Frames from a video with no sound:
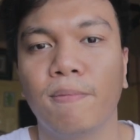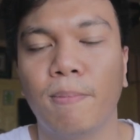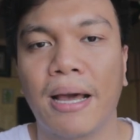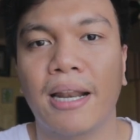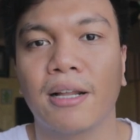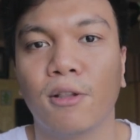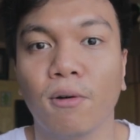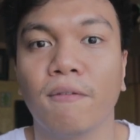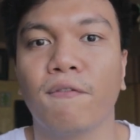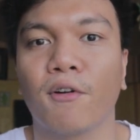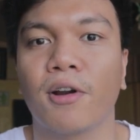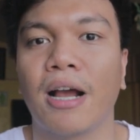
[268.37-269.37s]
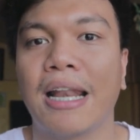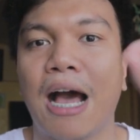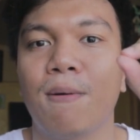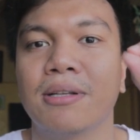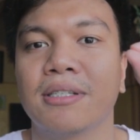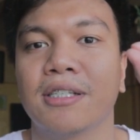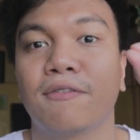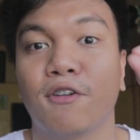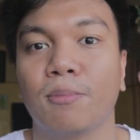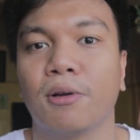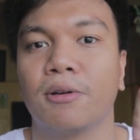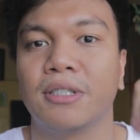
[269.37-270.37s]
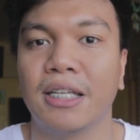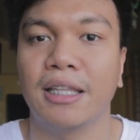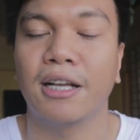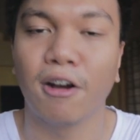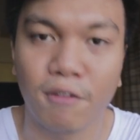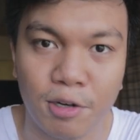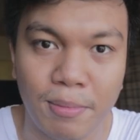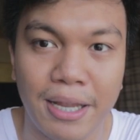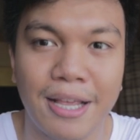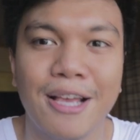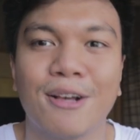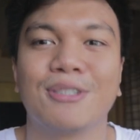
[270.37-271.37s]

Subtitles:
parang look for allowances from your city government